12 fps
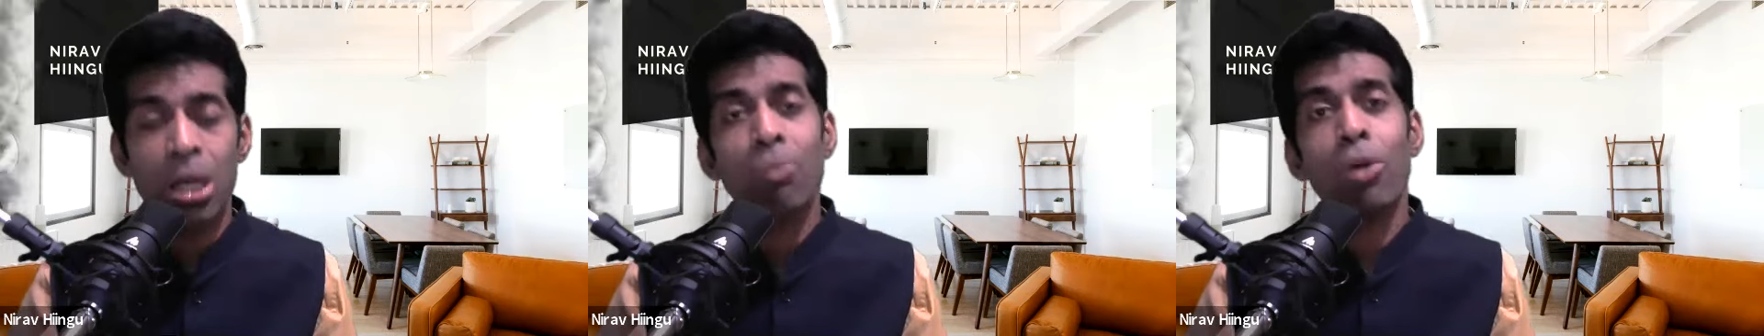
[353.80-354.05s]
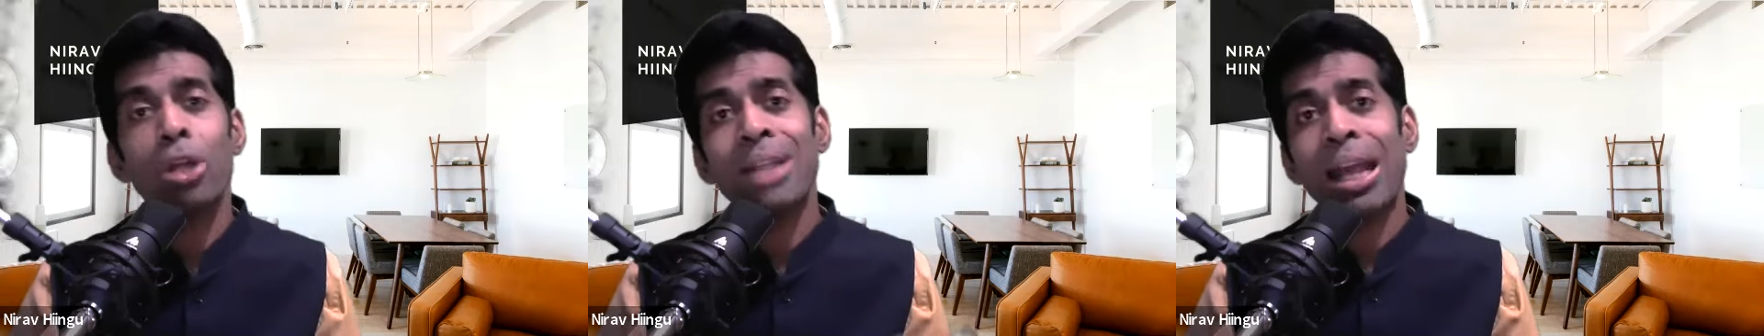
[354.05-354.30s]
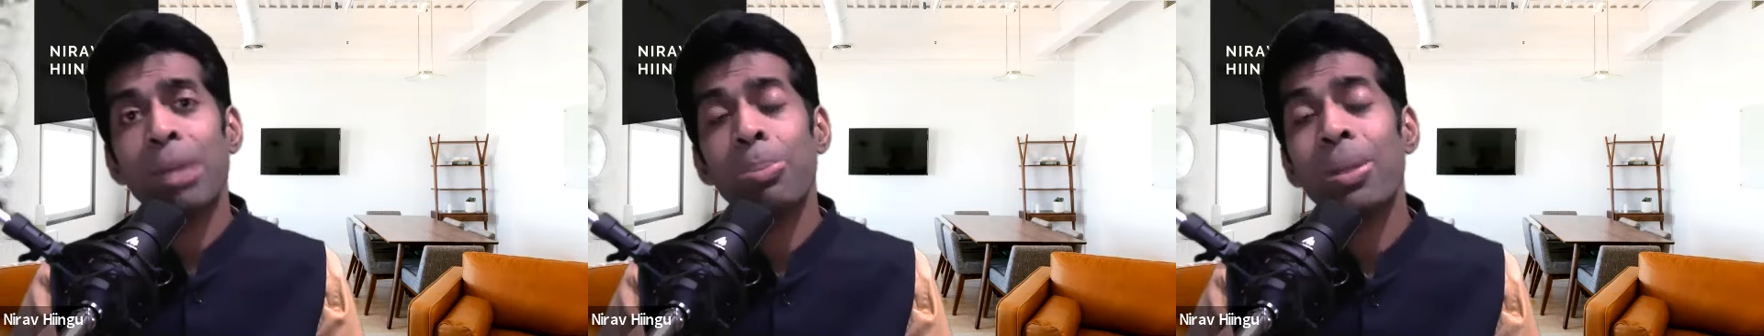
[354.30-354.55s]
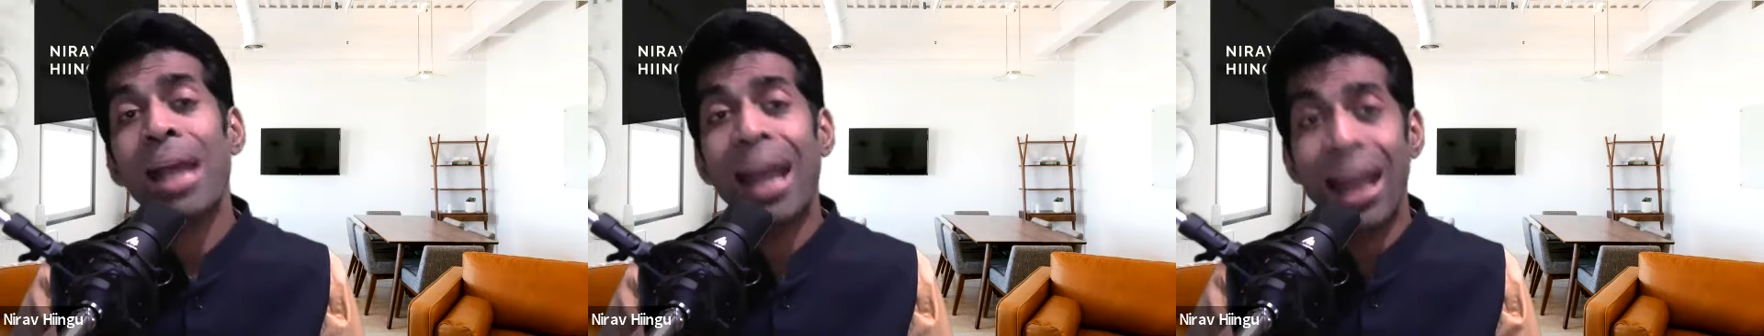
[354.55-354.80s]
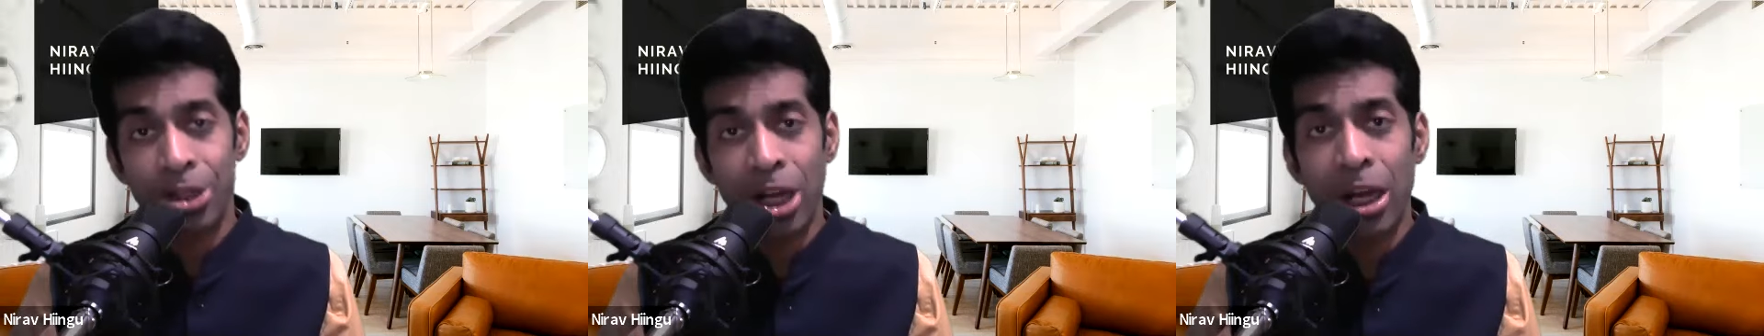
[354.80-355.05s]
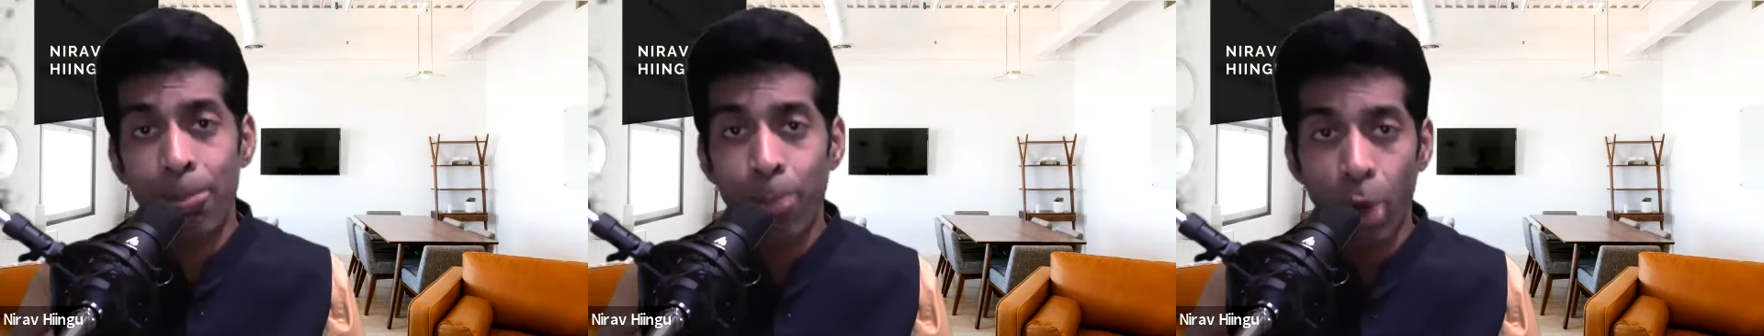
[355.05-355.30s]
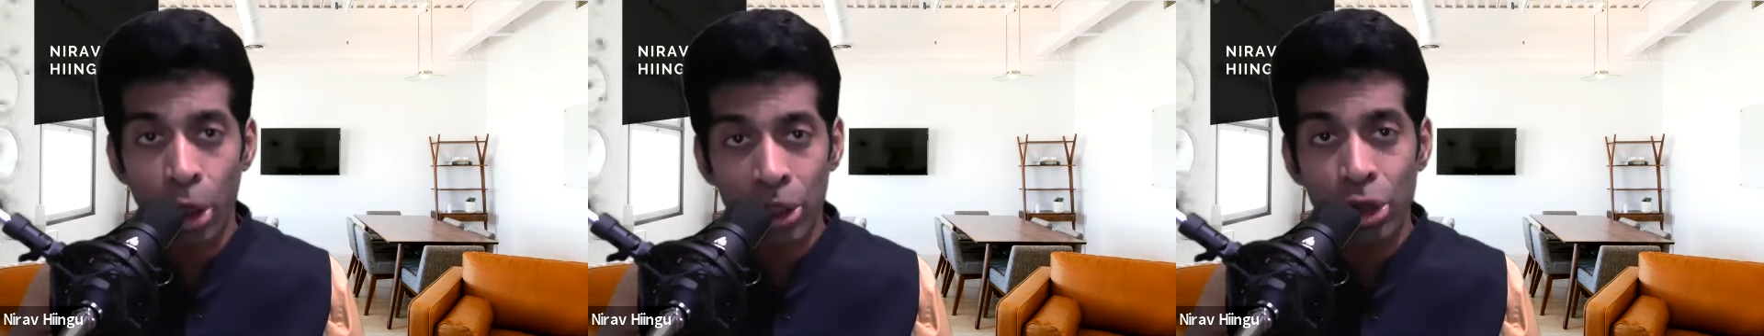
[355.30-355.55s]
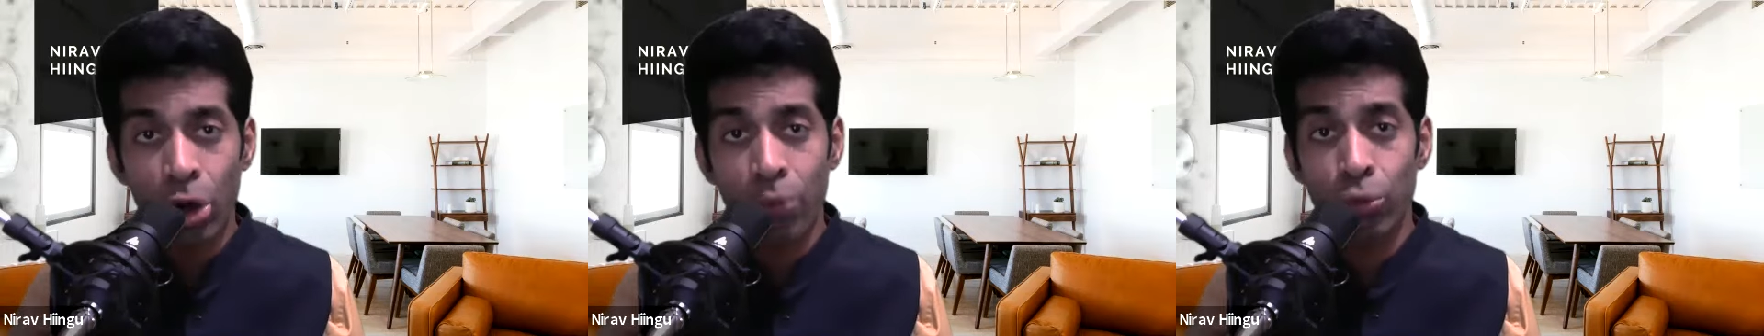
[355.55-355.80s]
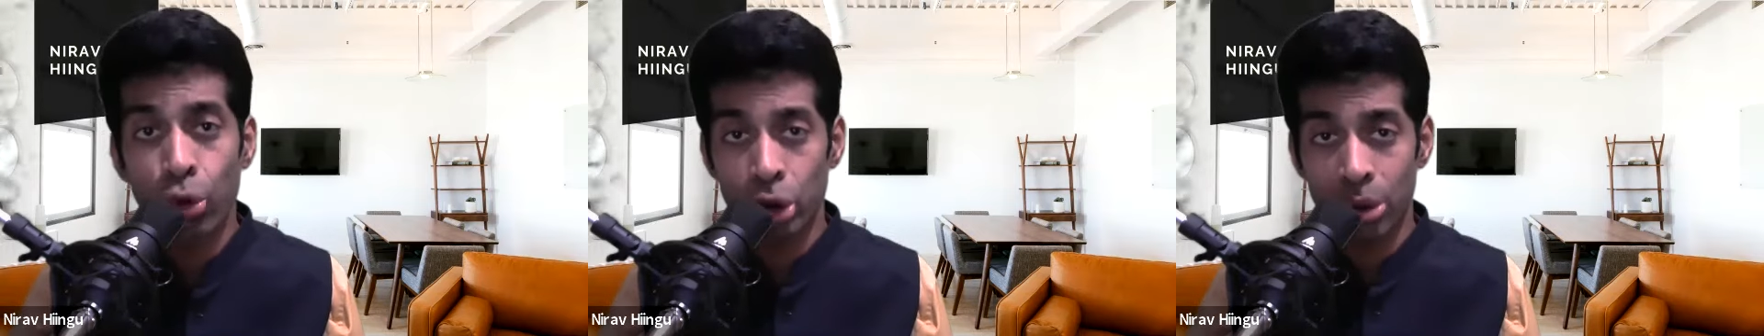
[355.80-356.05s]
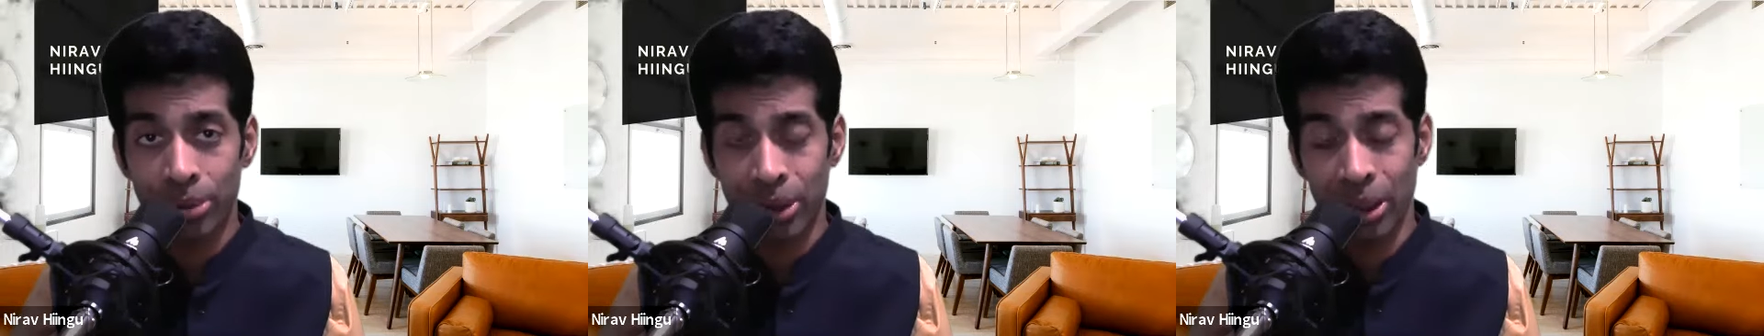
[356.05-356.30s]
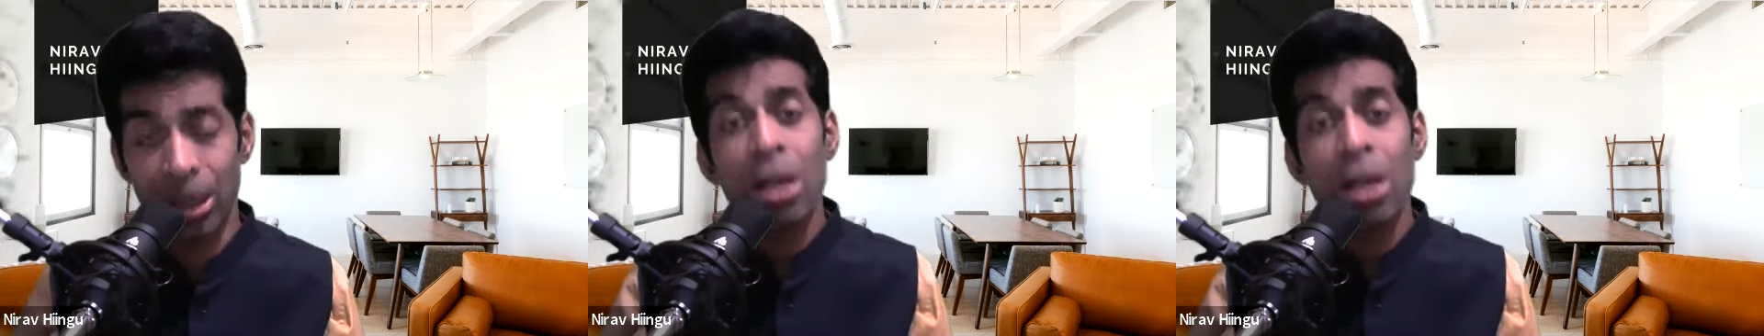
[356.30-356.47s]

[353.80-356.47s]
what can be the HRM policy of those companies,